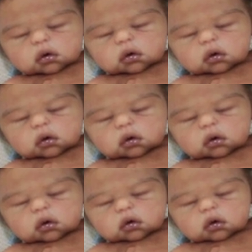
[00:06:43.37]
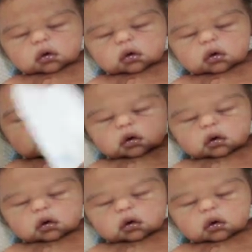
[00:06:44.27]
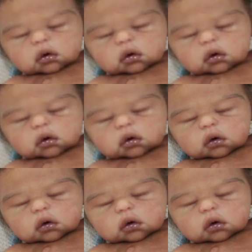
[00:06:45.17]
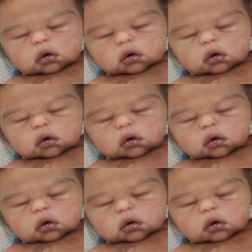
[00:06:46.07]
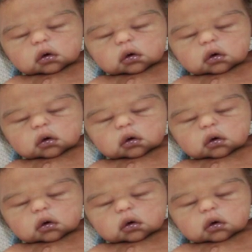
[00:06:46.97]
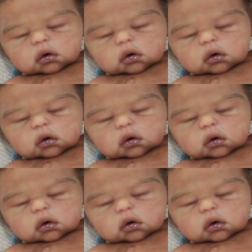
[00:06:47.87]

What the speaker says: [no speech]